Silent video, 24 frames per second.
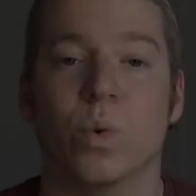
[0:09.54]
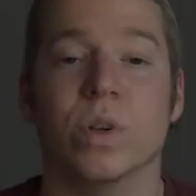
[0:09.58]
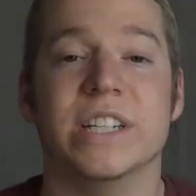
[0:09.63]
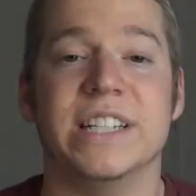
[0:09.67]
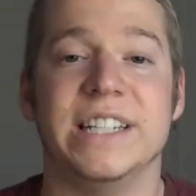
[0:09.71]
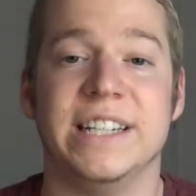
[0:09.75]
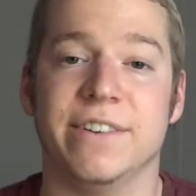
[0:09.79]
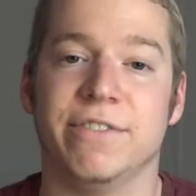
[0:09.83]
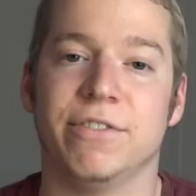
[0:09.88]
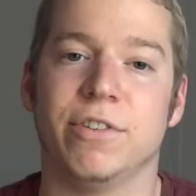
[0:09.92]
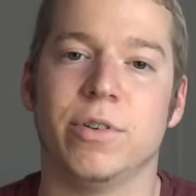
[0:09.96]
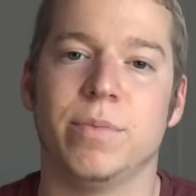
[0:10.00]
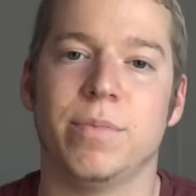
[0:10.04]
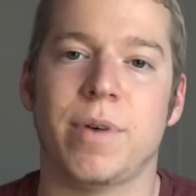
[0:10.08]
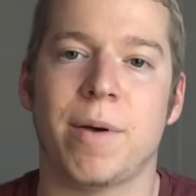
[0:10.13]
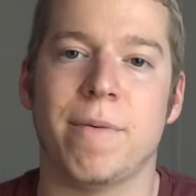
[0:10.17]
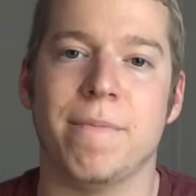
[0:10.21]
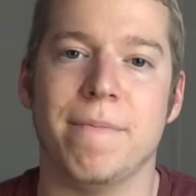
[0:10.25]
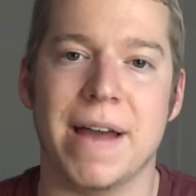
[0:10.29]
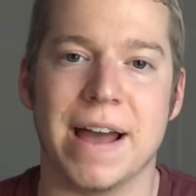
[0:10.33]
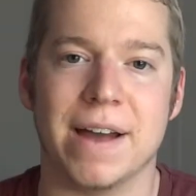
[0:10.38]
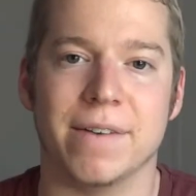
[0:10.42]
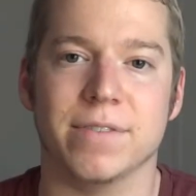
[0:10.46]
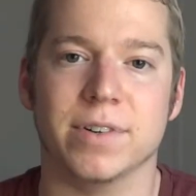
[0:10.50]
What's different
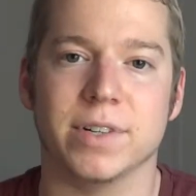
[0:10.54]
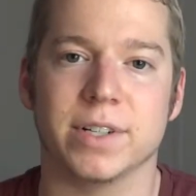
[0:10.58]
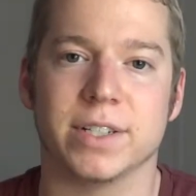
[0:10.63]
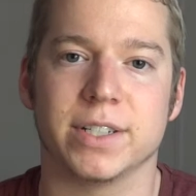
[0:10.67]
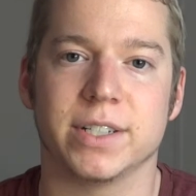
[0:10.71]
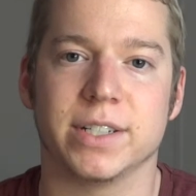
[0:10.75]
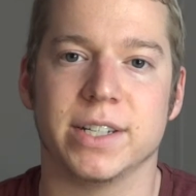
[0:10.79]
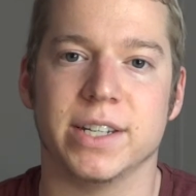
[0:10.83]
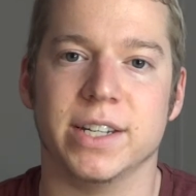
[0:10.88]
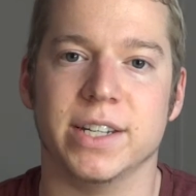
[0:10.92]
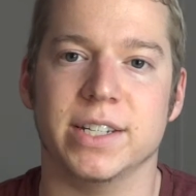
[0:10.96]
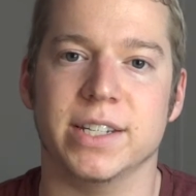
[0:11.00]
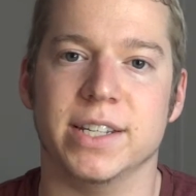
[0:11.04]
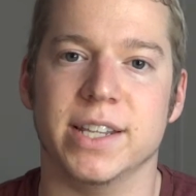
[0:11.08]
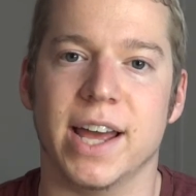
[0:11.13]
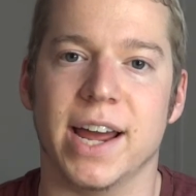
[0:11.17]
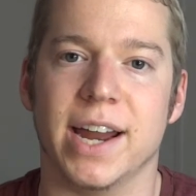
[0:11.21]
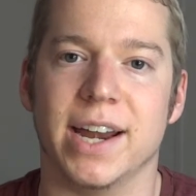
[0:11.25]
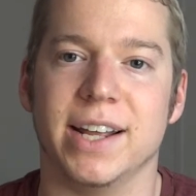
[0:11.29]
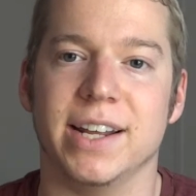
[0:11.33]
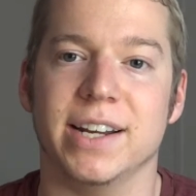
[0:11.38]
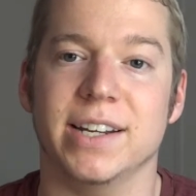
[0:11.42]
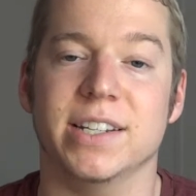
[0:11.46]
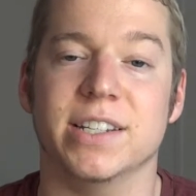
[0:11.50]
about Mavericks is
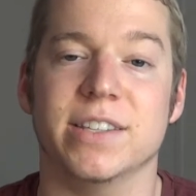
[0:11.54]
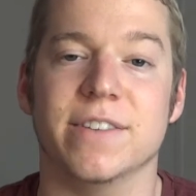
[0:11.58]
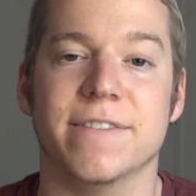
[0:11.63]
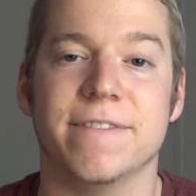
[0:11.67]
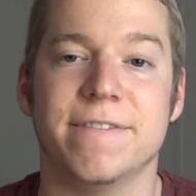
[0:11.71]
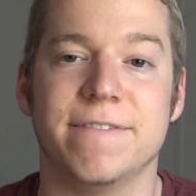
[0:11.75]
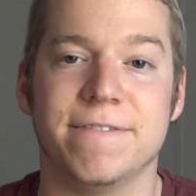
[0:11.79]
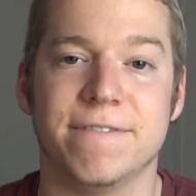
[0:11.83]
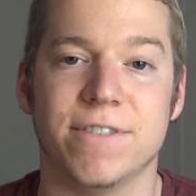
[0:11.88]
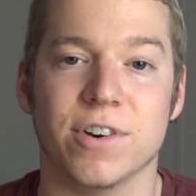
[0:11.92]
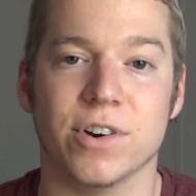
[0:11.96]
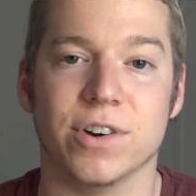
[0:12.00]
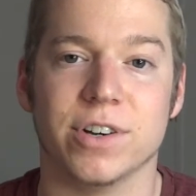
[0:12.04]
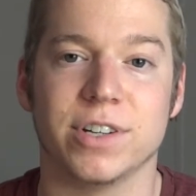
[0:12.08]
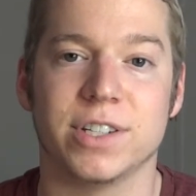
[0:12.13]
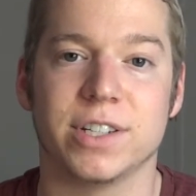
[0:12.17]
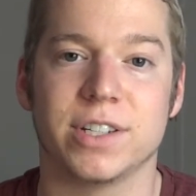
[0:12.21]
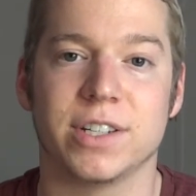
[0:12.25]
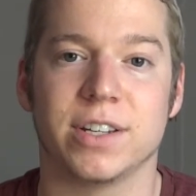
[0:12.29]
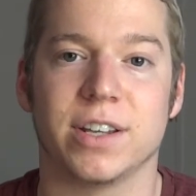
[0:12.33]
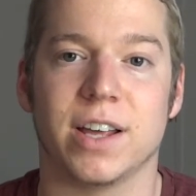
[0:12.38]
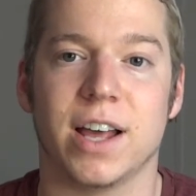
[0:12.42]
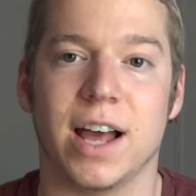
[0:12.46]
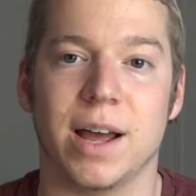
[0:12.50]
that it is the
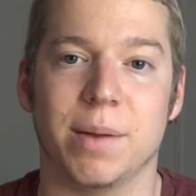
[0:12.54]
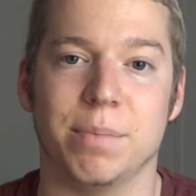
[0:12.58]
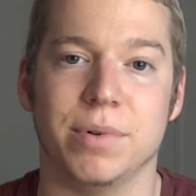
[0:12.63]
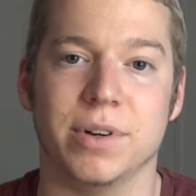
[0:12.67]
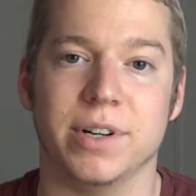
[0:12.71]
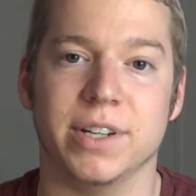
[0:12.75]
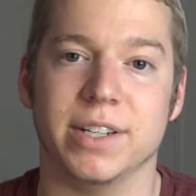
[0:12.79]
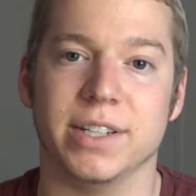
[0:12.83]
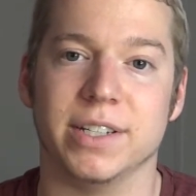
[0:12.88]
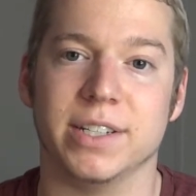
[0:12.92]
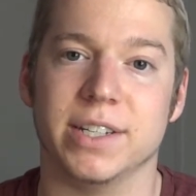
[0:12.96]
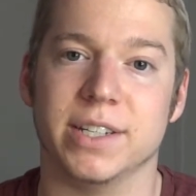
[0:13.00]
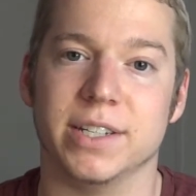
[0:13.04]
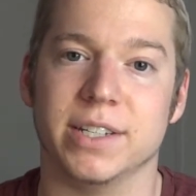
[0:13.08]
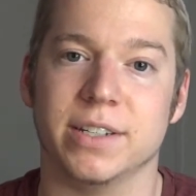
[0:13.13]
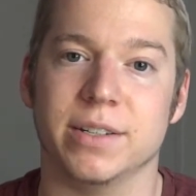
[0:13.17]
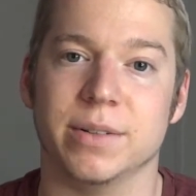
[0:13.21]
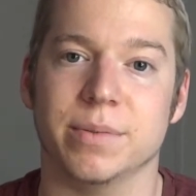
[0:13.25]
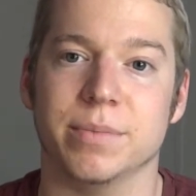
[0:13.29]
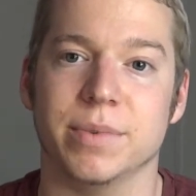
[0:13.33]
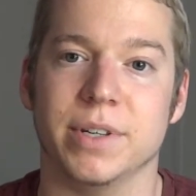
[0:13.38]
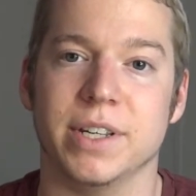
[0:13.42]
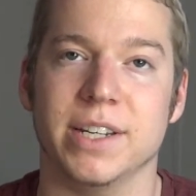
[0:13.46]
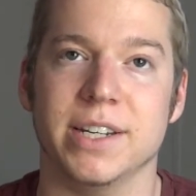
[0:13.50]
first operating
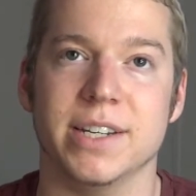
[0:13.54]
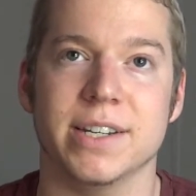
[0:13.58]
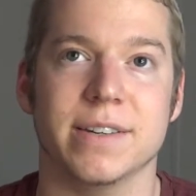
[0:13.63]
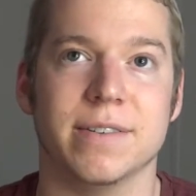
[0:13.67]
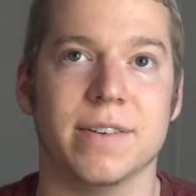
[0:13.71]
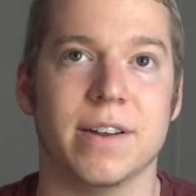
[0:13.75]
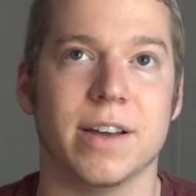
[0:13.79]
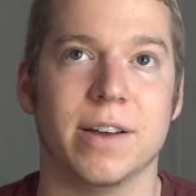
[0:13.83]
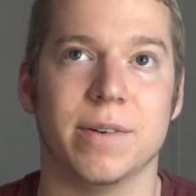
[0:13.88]
system in,